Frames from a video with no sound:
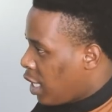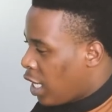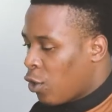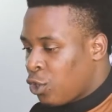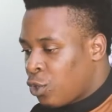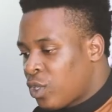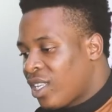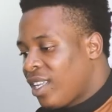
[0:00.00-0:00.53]

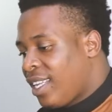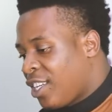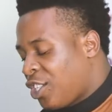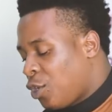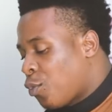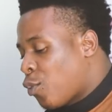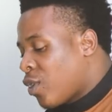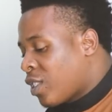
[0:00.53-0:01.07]
Now, Juice
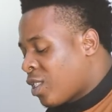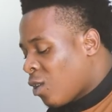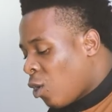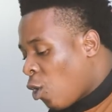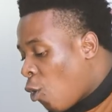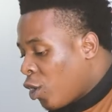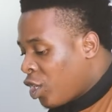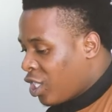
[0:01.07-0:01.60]
Leadership was
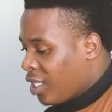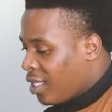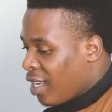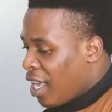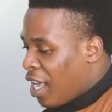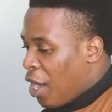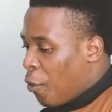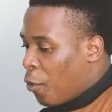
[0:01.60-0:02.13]
launched
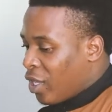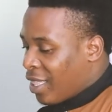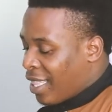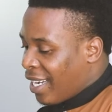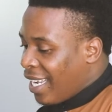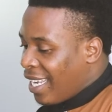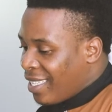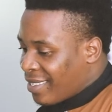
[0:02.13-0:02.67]
with
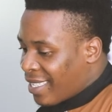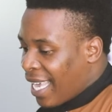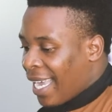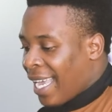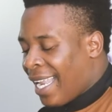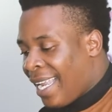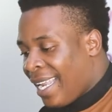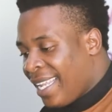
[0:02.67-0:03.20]
really
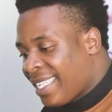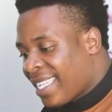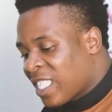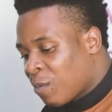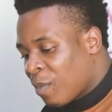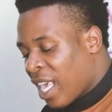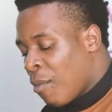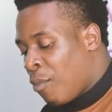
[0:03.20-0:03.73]
saying, let
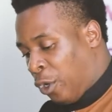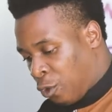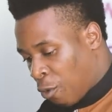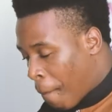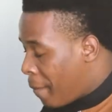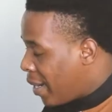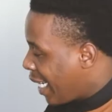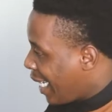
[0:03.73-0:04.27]
us be able to
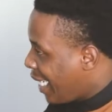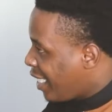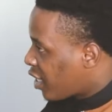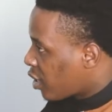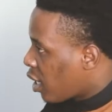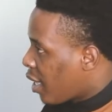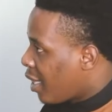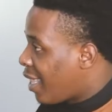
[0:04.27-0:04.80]

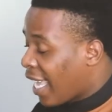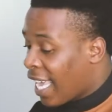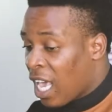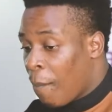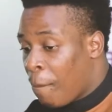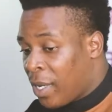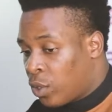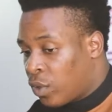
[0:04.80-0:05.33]
bridge the
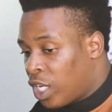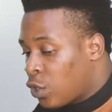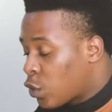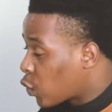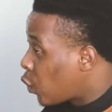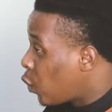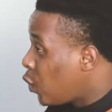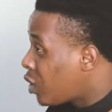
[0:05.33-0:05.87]
gap between
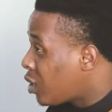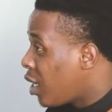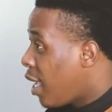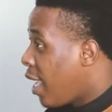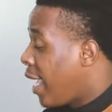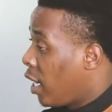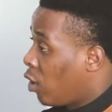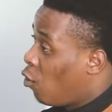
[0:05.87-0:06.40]
schools
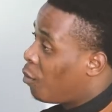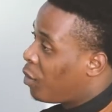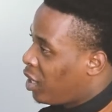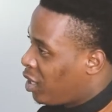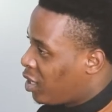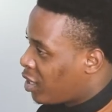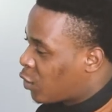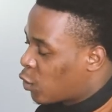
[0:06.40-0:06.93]
and
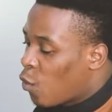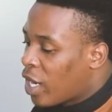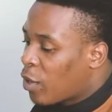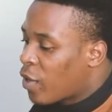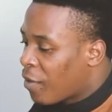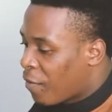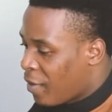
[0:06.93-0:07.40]
communities. So what we